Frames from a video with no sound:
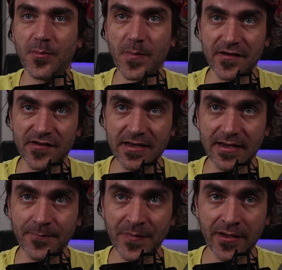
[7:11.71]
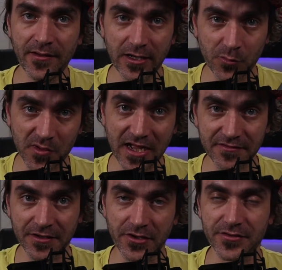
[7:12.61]
punched in here, it will
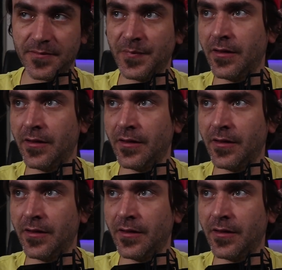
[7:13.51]
cut the note.